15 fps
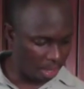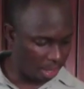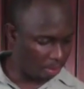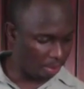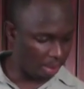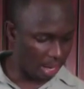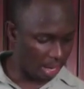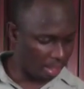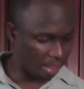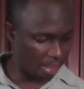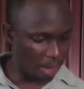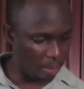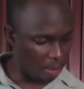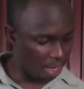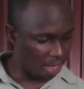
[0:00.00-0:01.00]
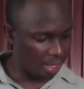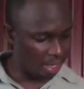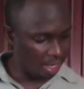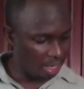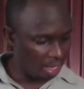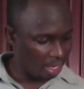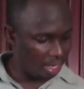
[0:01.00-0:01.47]
in with that because I want it
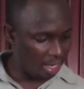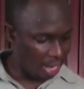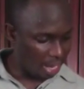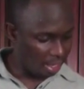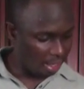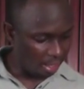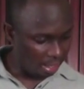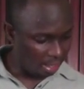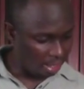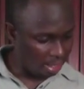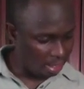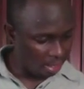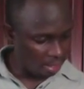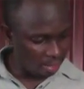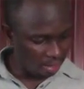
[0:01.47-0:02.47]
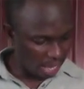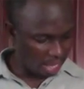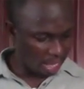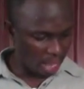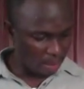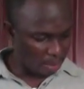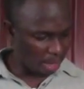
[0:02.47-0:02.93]
lightly,
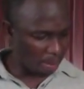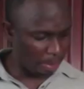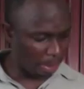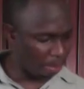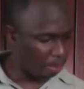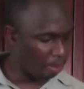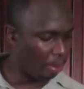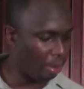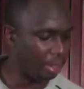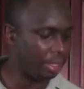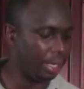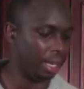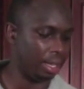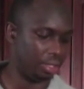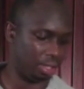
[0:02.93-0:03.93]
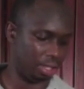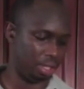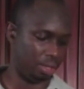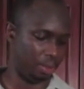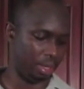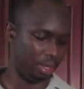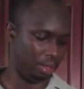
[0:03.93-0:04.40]
like I want a bit more texture
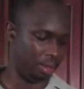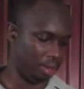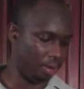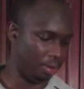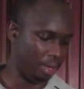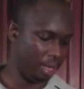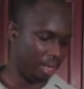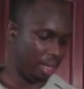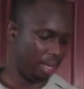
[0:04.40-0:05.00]
to it, you know.